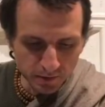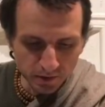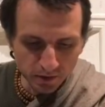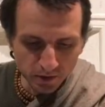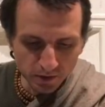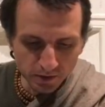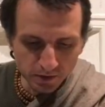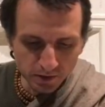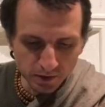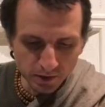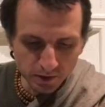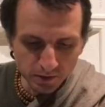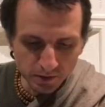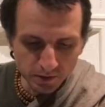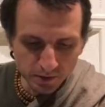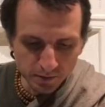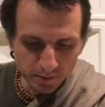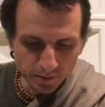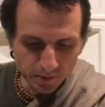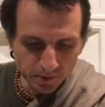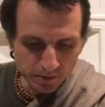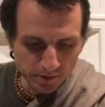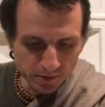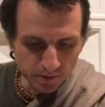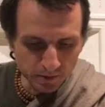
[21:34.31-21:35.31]
were not
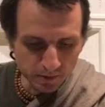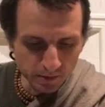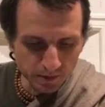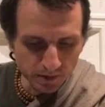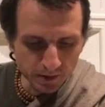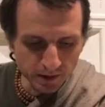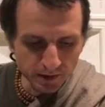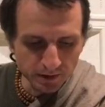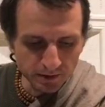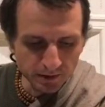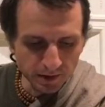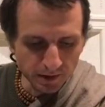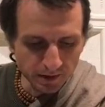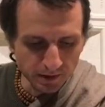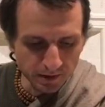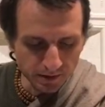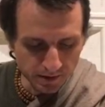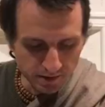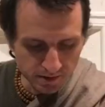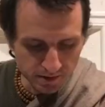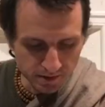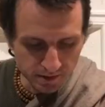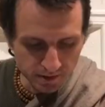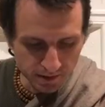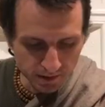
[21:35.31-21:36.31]
irresponsible
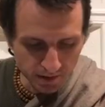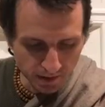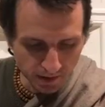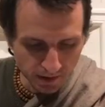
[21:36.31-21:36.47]
dictators.